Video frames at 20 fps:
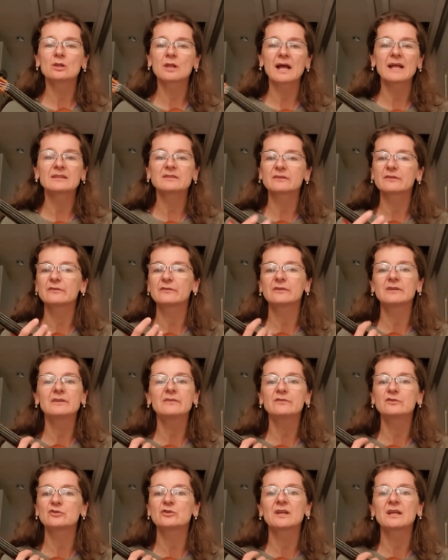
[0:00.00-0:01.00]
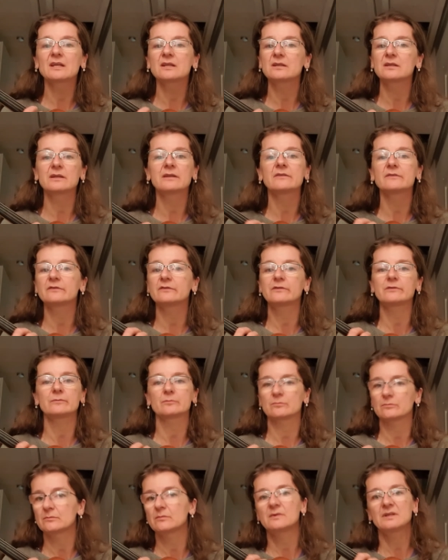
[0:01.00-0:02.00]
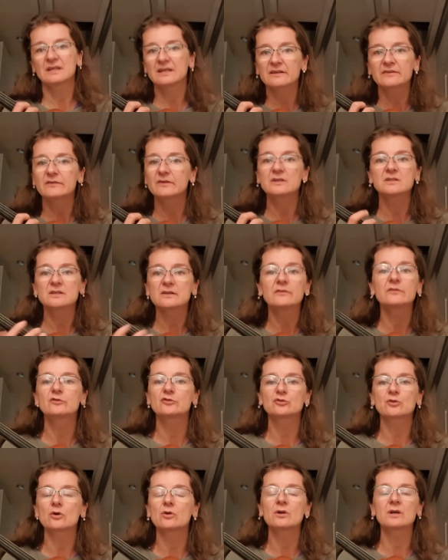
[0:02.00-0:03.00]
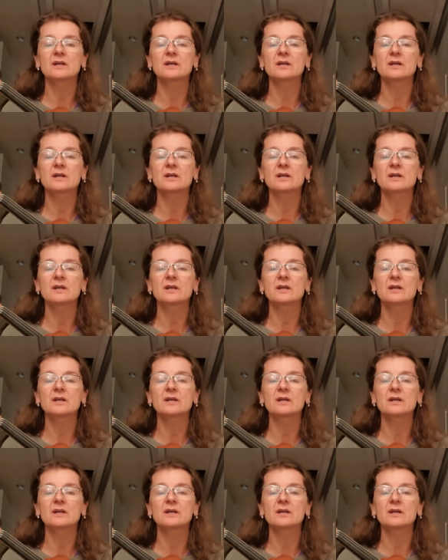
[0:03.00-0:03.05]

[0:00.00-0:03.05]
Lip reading: and the C string is, yes, it is stronger.